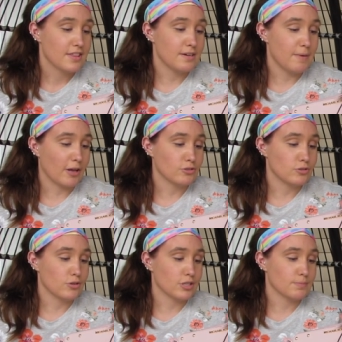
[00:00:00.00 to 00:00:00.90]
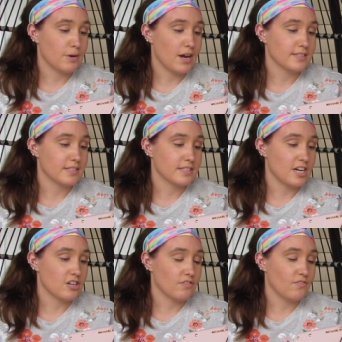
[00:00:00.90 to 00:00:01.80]
the Michael Kors price is
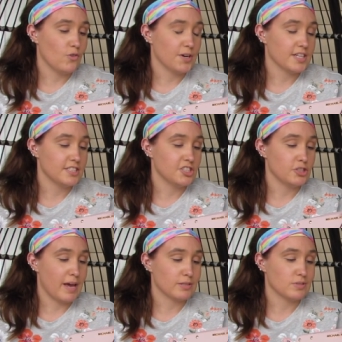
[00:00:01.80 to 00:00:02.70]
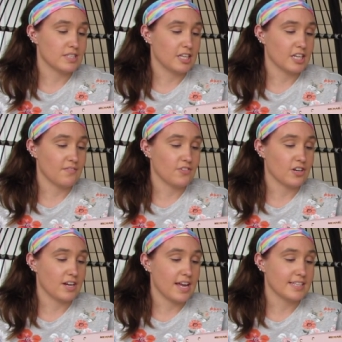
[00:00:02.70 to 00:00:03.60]
$140. TJ Maxx was selling it
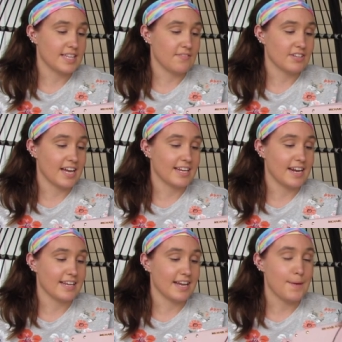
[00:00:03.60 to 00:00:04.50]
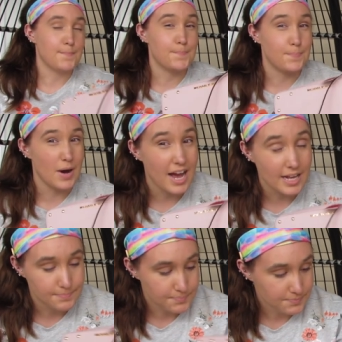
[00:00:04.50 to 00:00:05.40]
for $79.99, but